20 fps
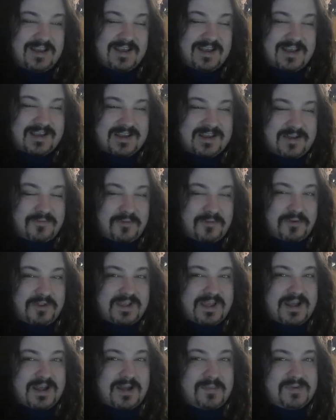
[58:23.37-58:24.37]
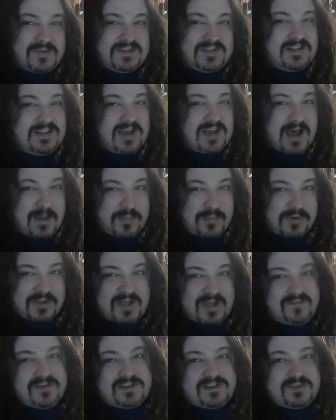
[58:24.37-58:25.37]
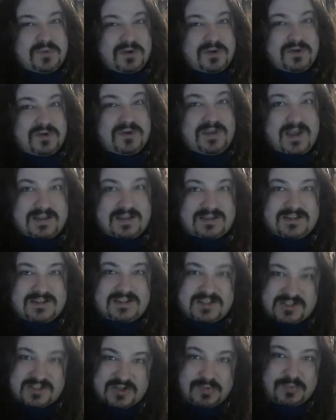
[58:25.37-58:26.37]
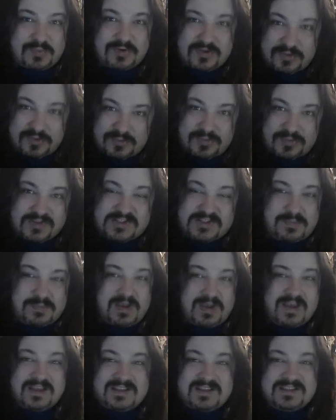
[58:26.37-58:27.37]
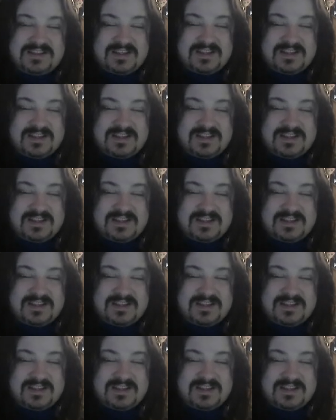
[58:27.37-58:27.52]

you never really get up into the upper levels where you get the super cool spells